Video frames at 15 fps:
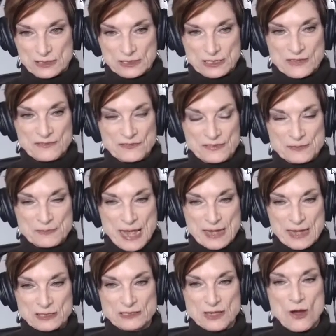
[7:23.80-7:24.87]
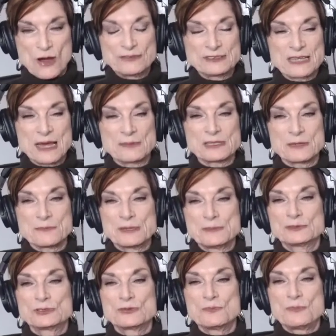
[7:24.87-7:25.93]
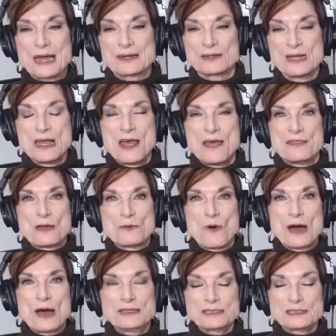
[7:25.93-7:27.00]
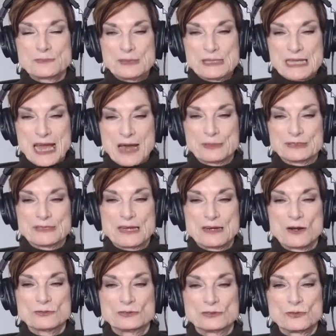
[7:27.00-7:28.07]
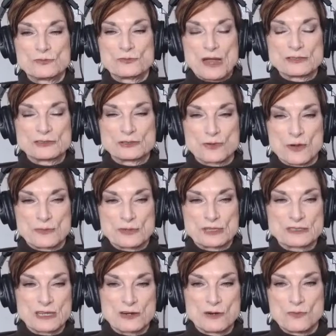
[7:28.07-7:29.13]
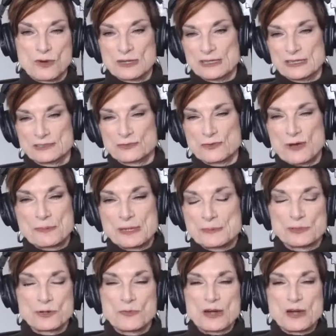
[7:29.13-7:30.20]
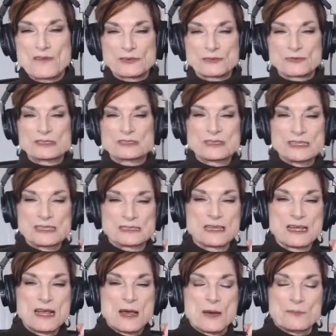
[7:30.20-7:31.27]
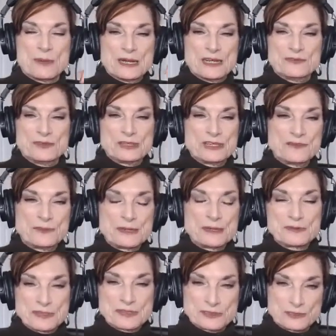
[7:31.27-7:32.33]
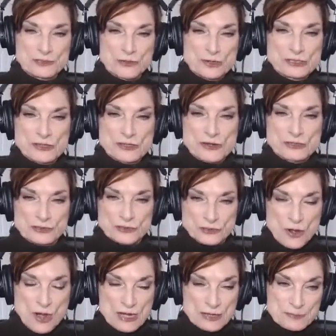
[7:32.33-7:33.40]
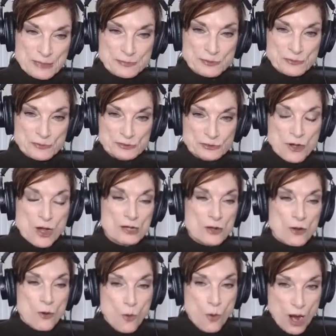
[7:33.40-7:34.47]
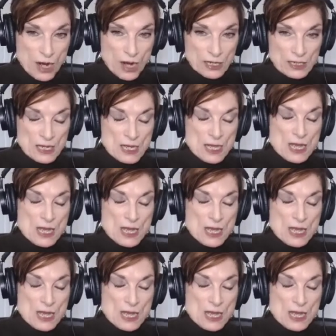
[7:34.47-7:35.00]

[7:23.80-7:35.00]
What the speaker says: give feedback. Because oftentimes some people do better. They want to speak out, but they don't do brainstorming because they don't want to interrupt people or whatever the reason is. But if you give people, this is your turn to talk, people will talk. Or